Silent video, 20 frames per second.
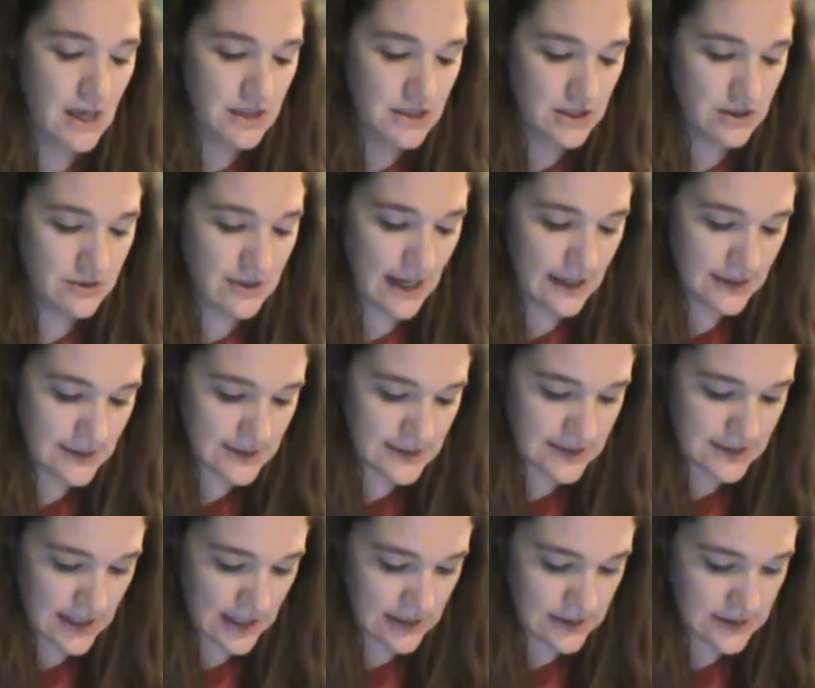the United
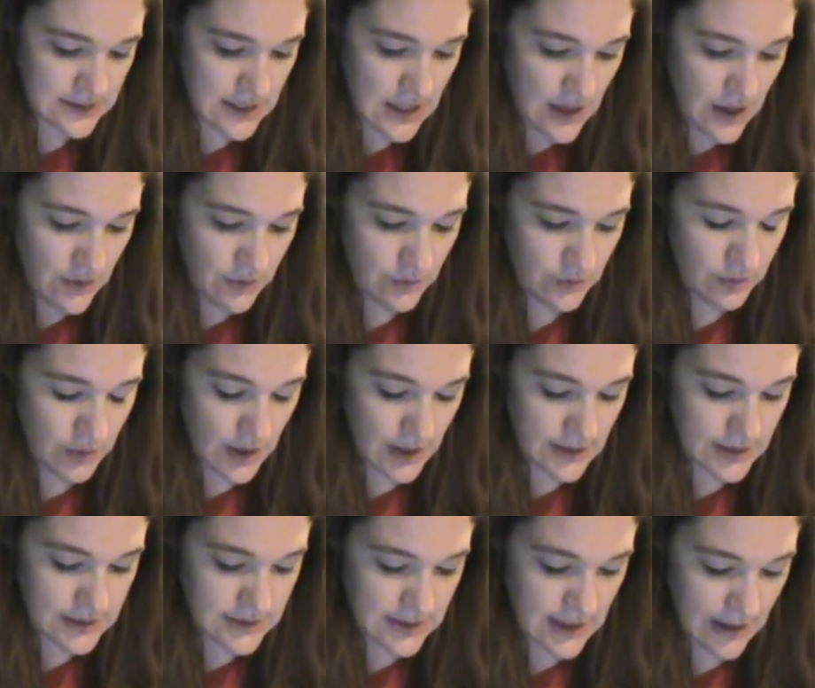States
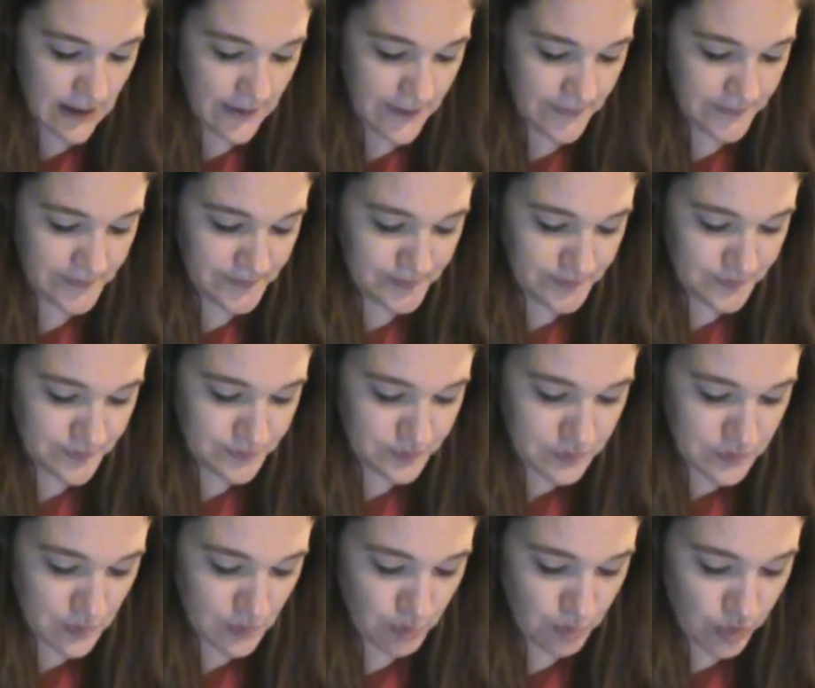was
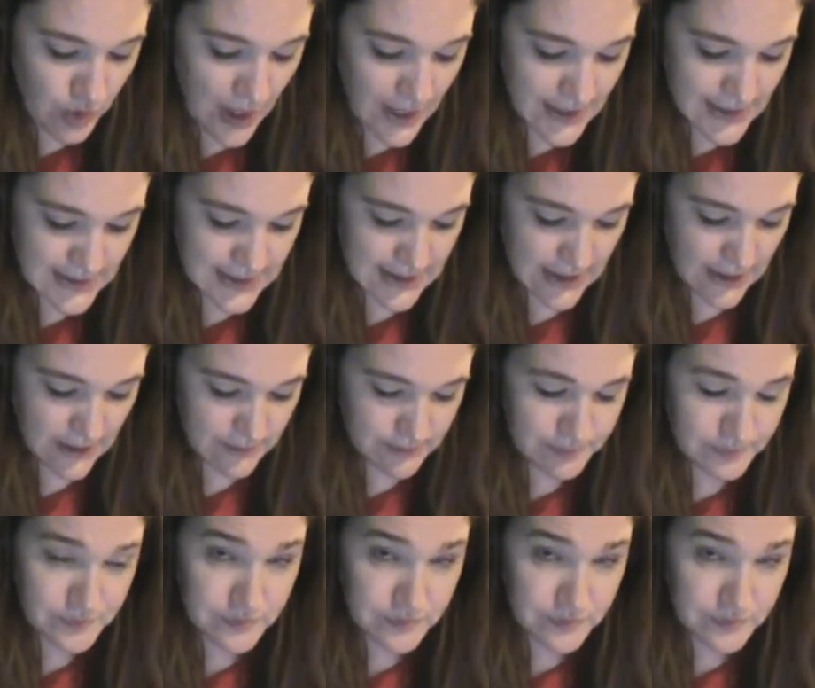Protestant.